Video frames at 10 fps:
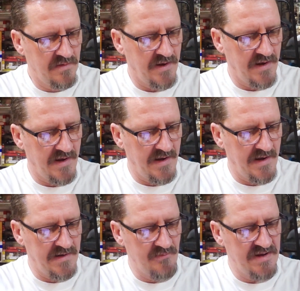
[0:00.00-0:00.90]

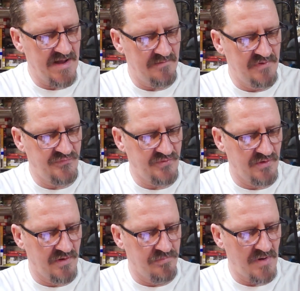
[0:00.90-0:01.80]
And then we got
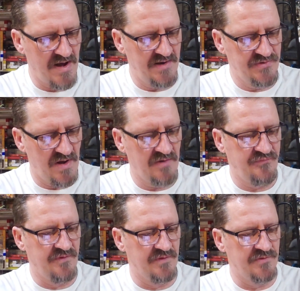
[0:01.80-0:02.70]
Mr. Brian
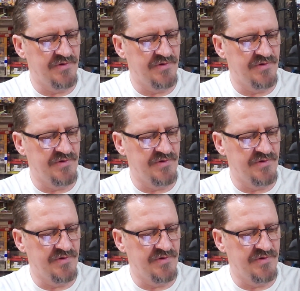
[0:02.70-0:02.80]
Johnston.